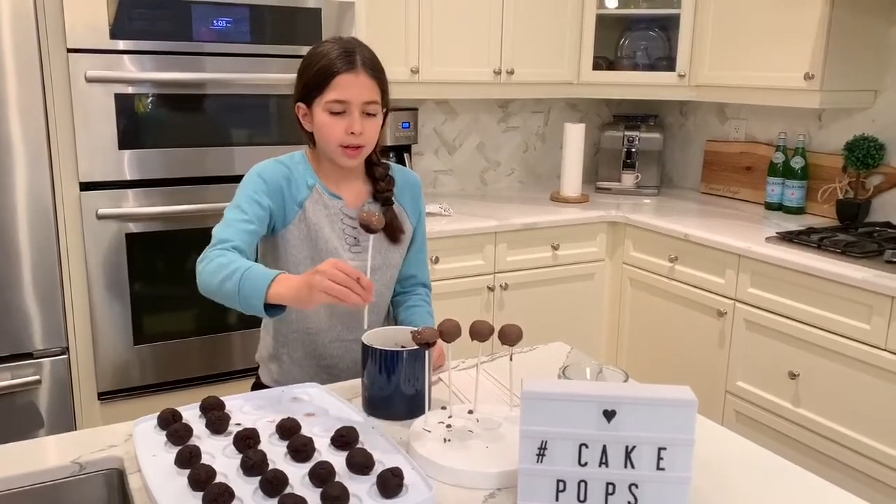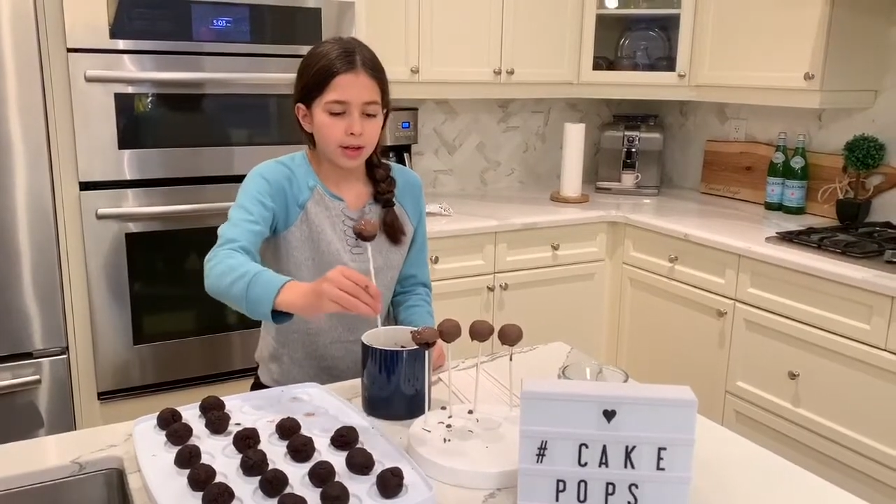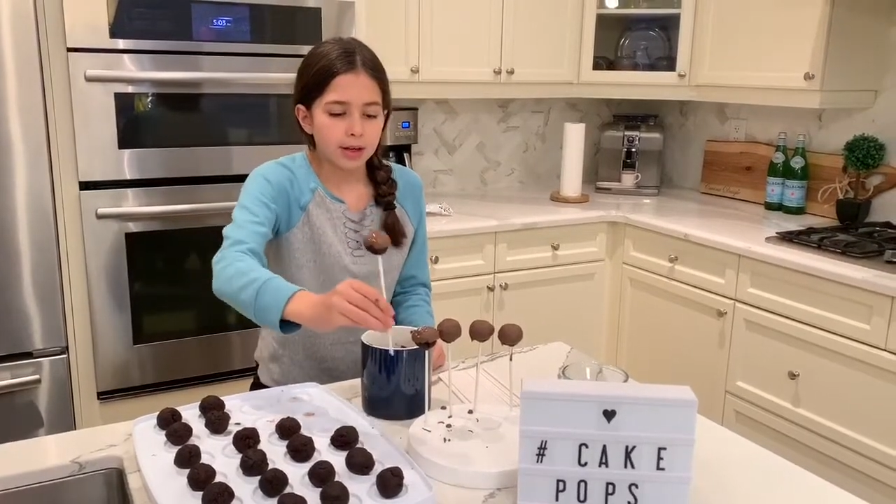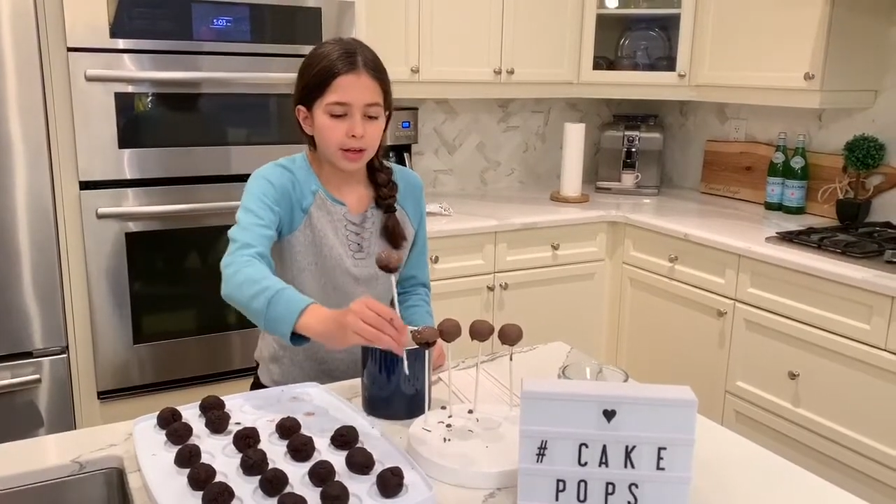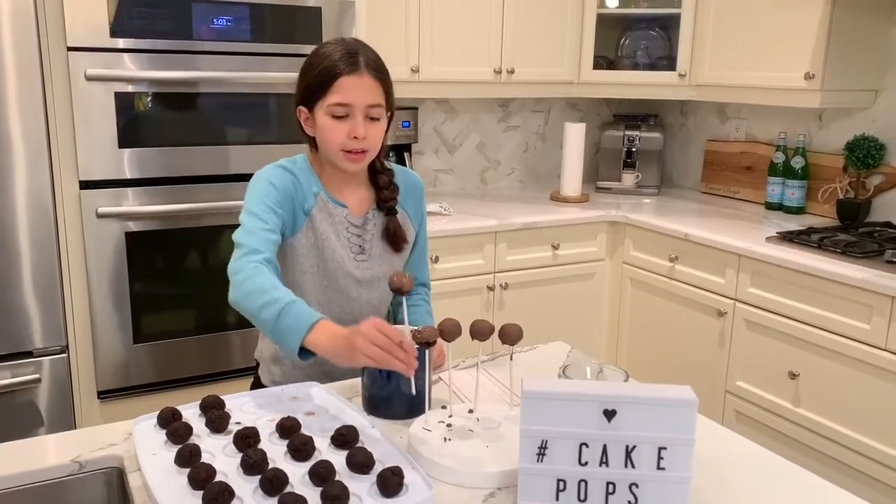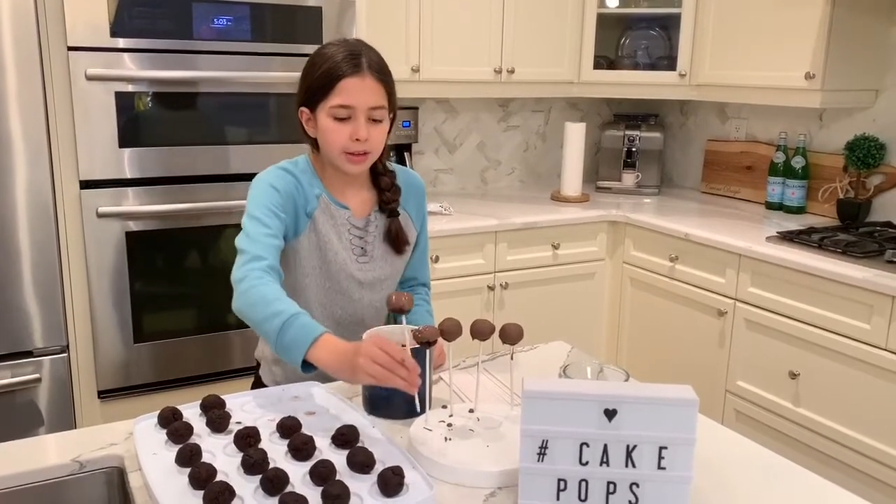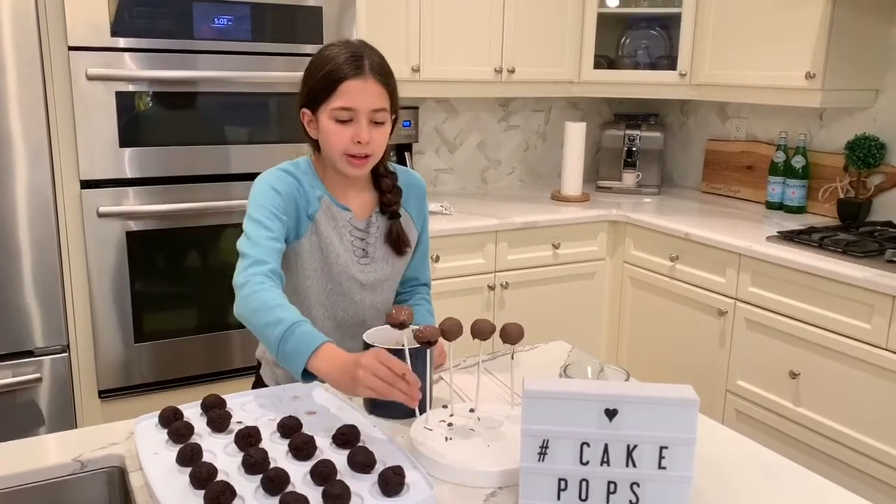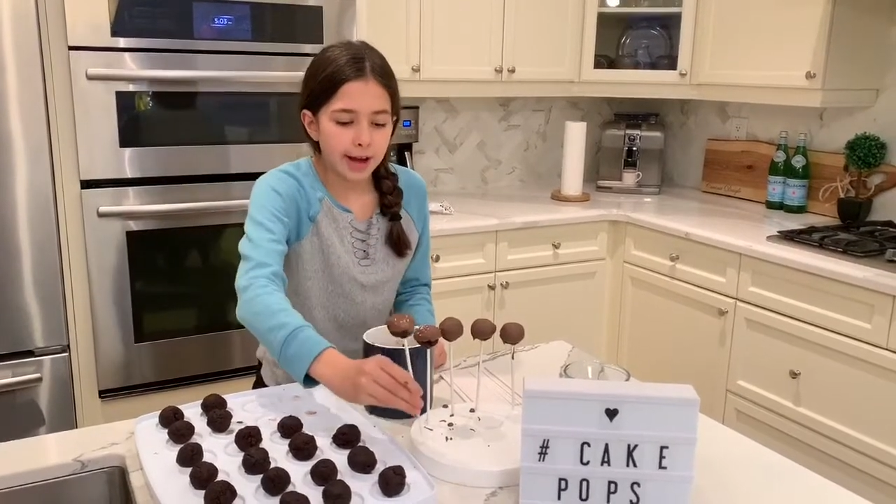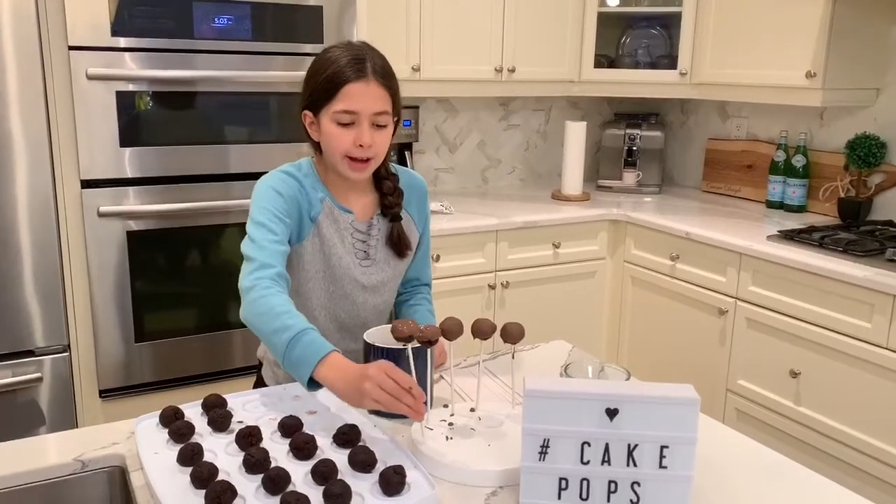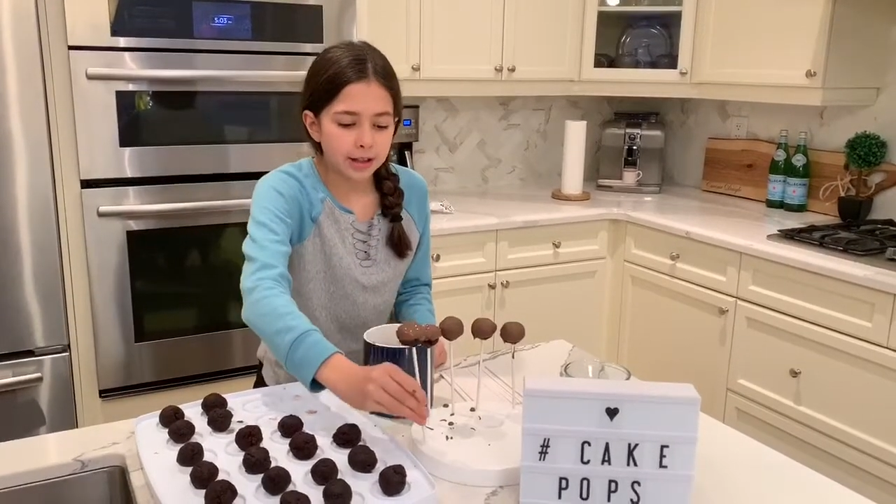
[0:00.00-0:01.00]
Now that the
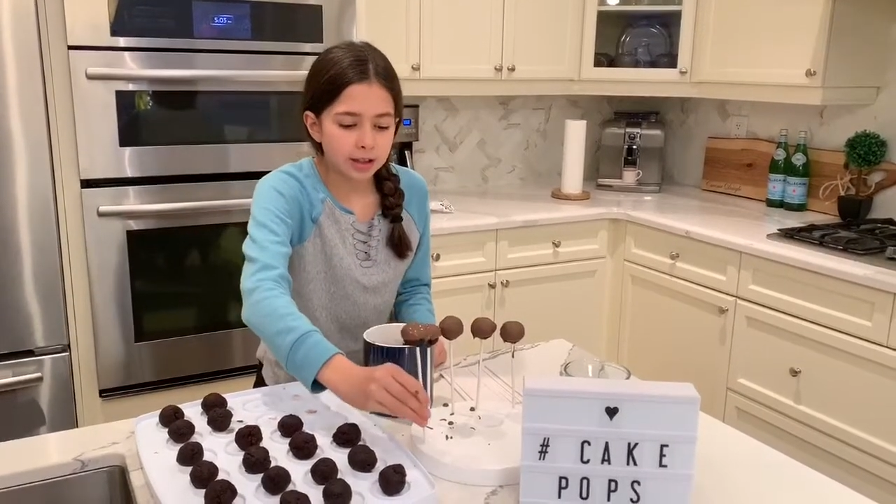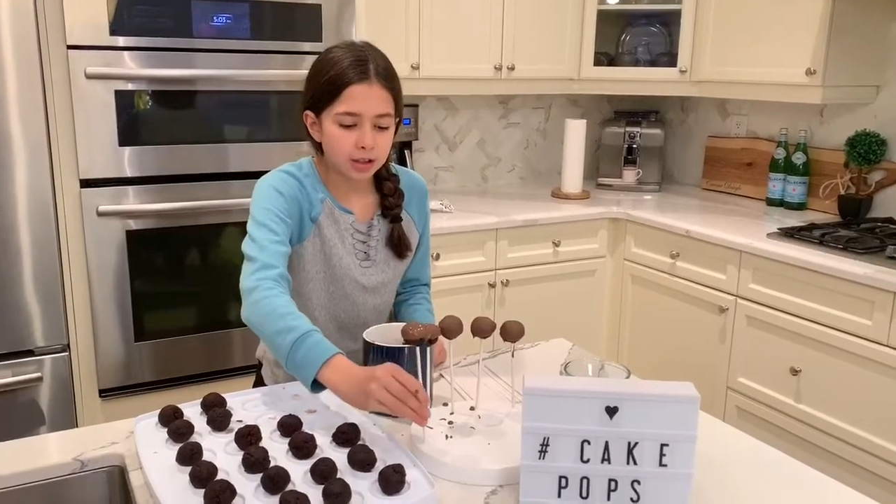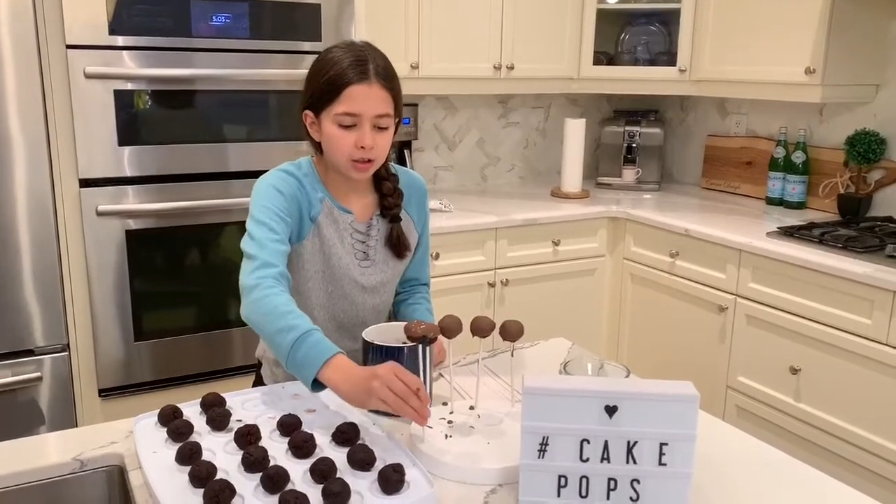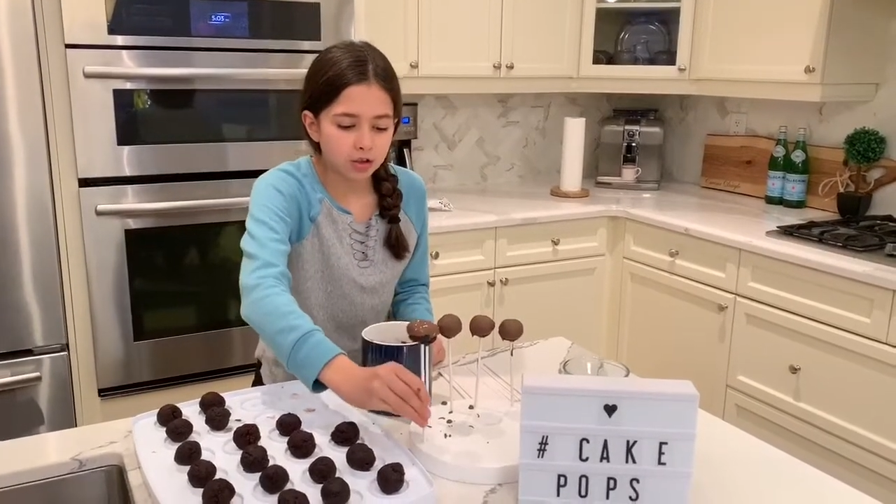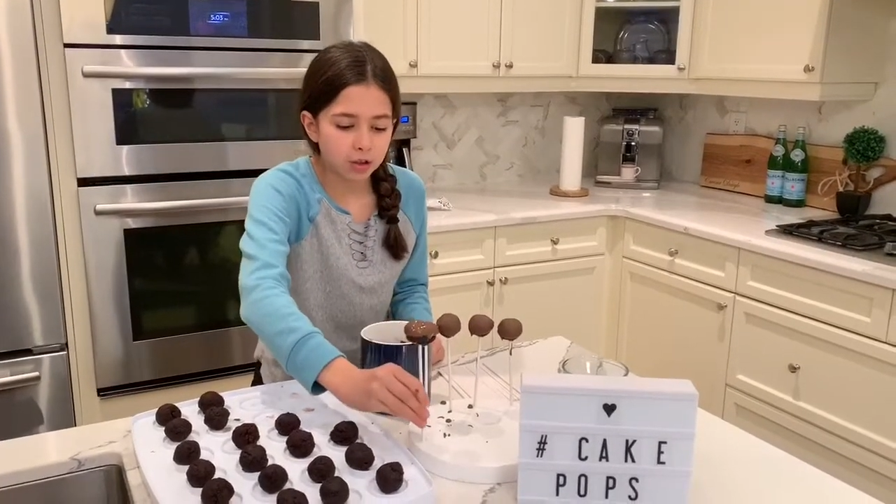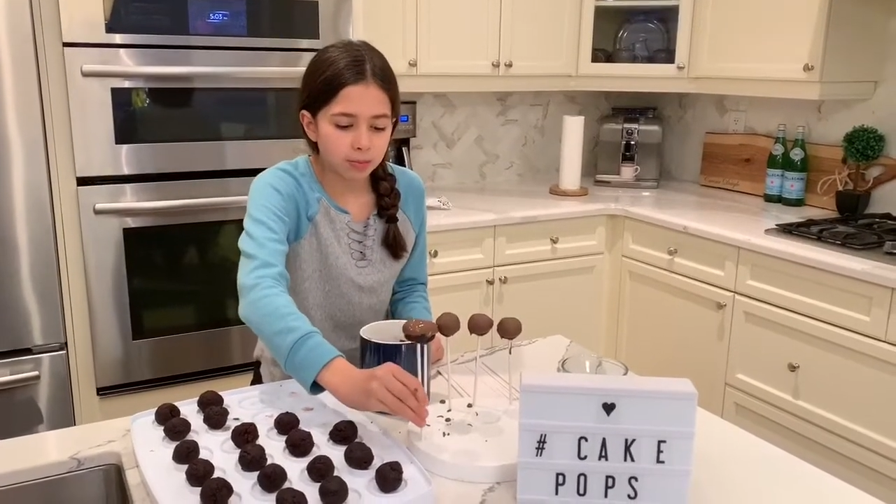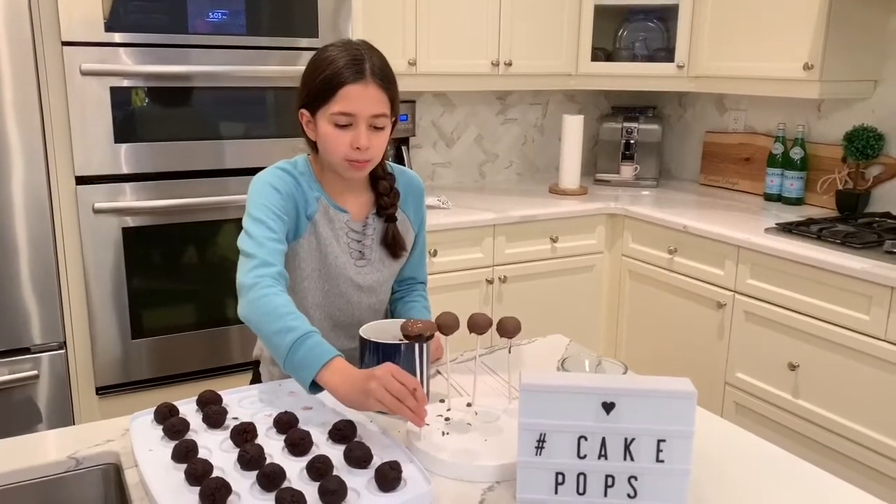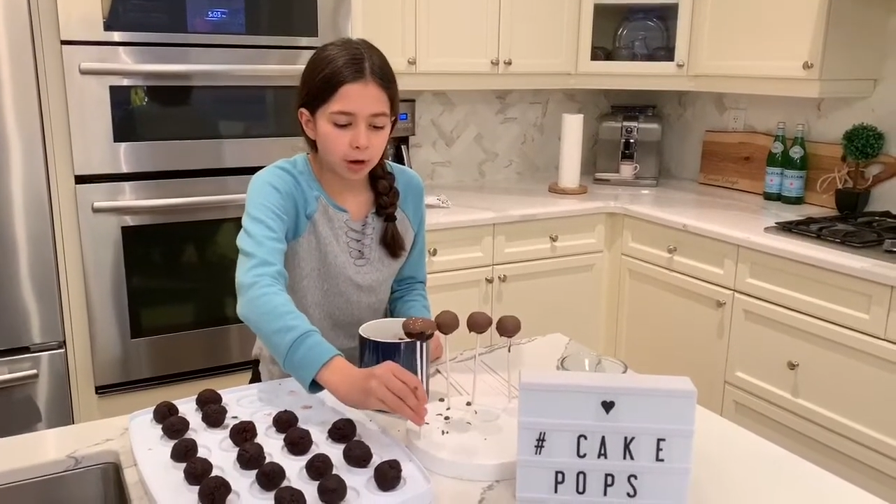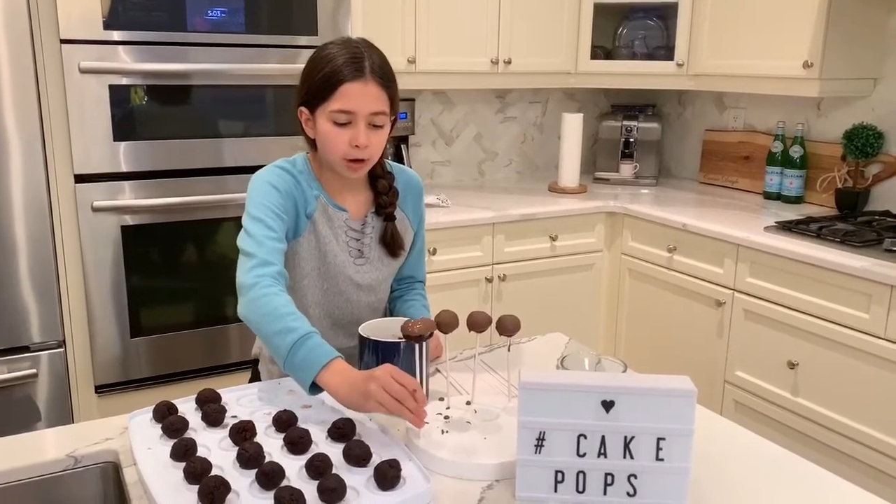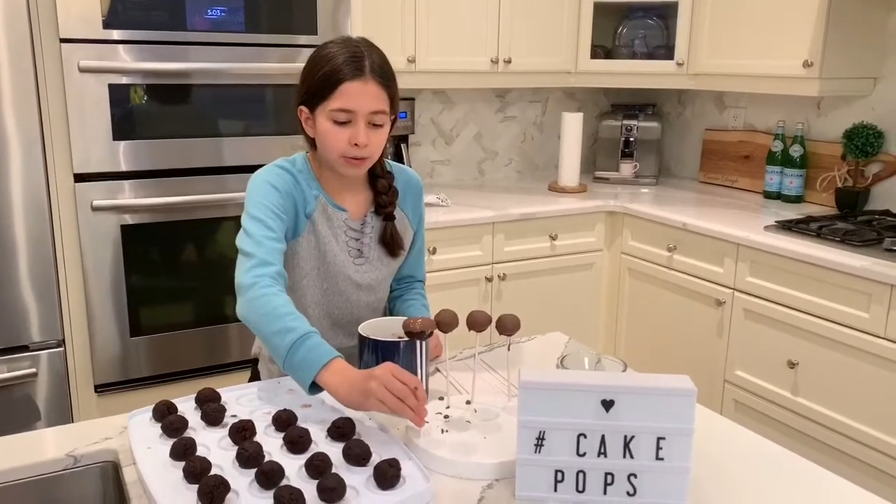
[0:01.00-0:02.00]
excess is dripped
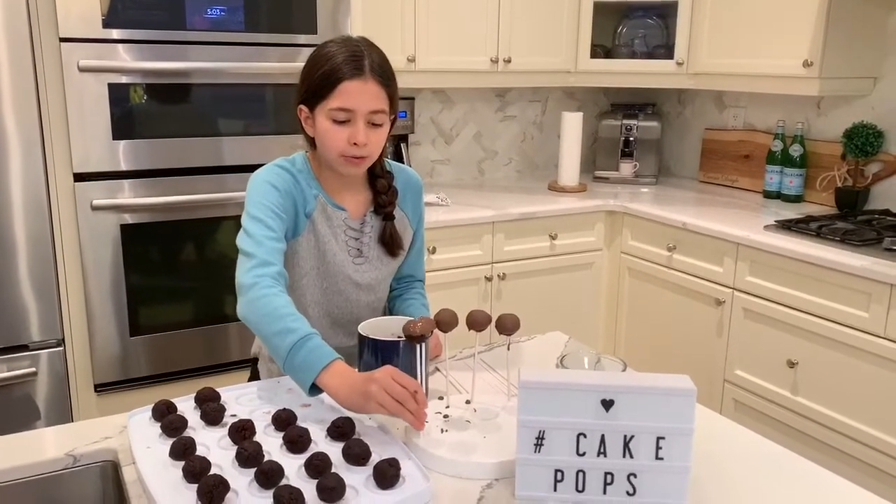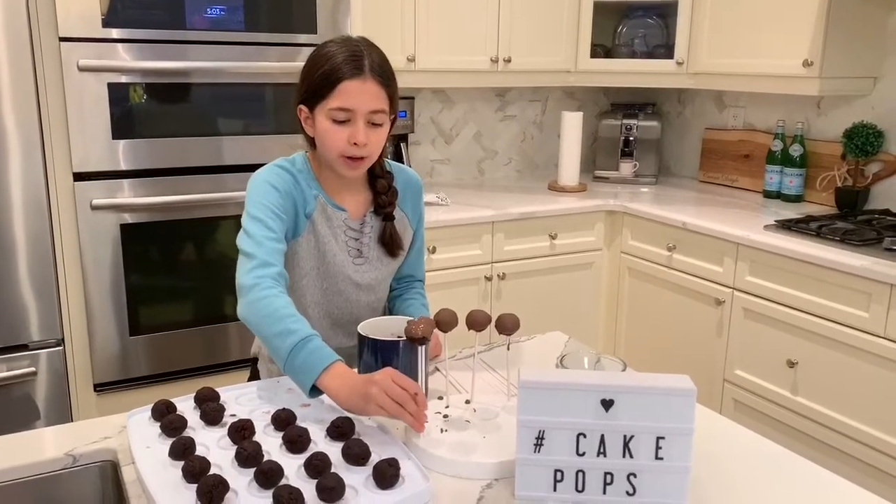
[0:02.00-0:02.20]
off,